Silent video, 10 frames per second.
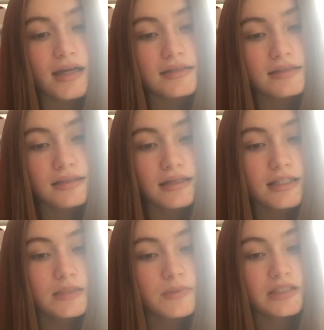C
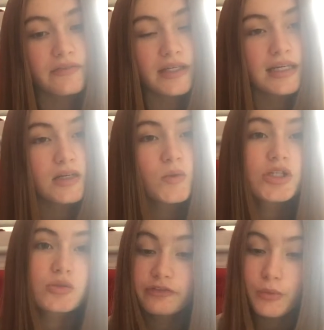is specific heat, which
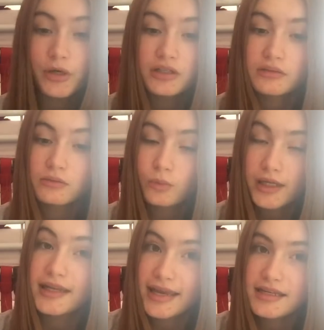is
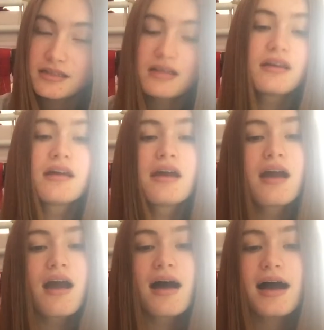4.18,
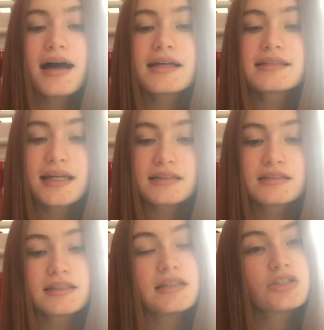and delta
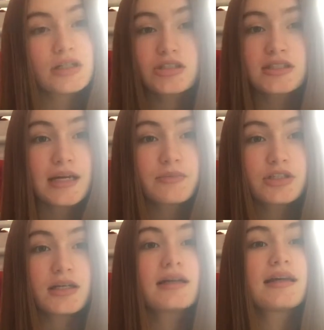T change in
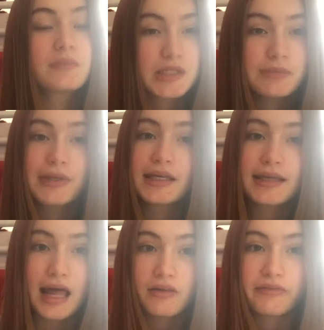temperature, and it must be in
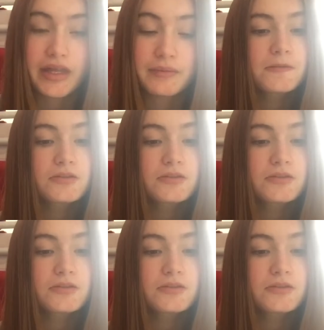Kelvin.